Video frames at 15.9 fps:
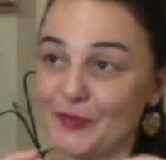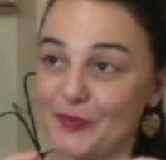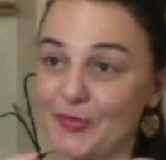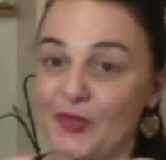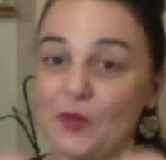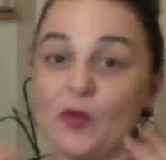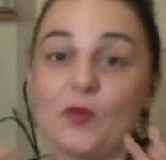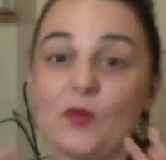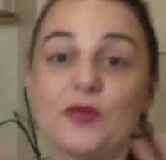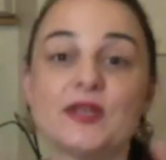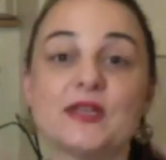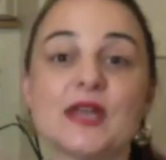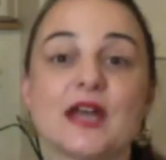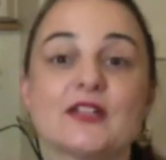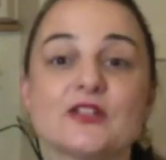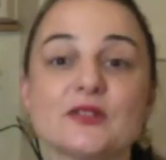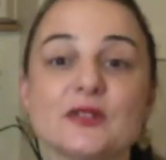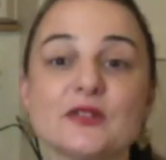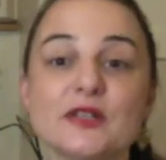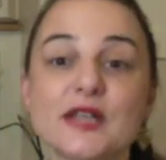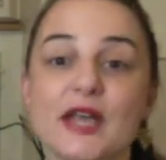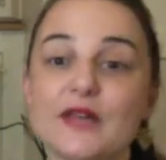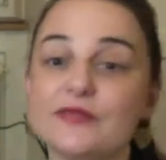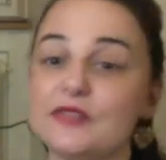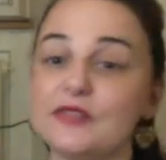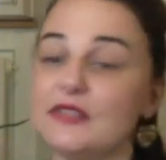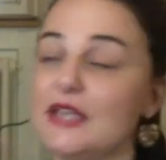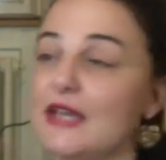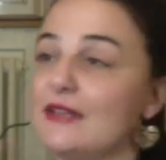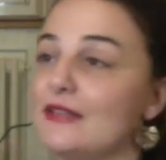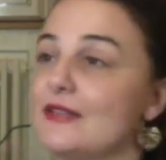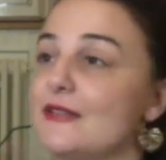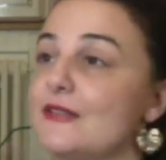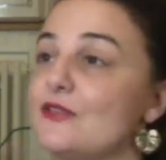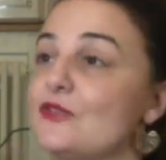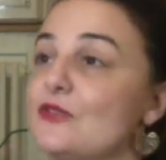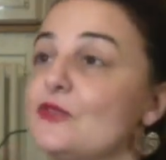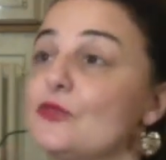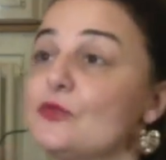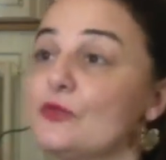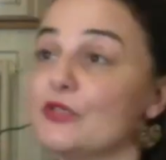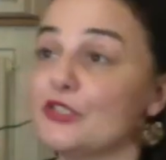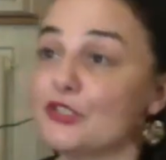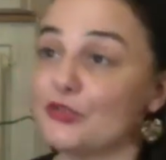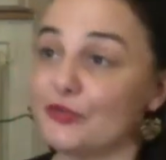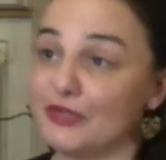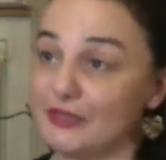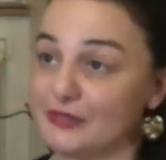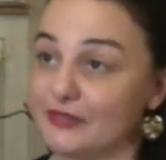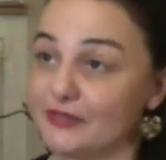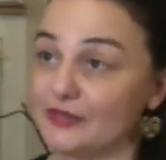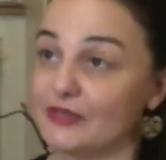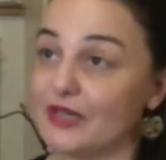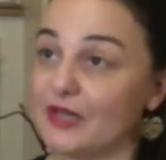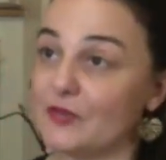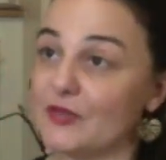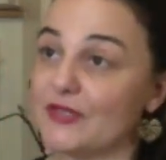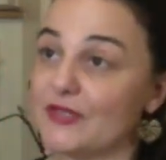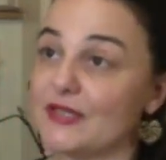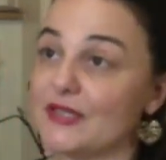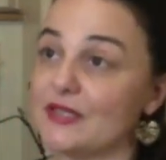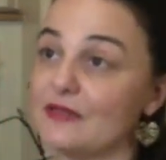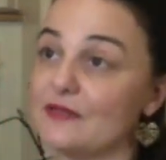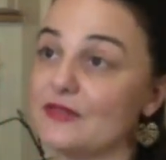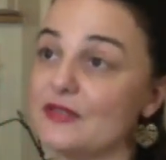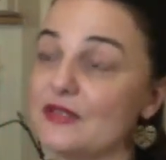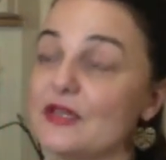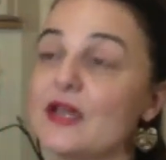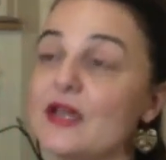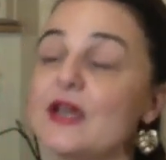where we naturally have the tendency to retreat ourselves,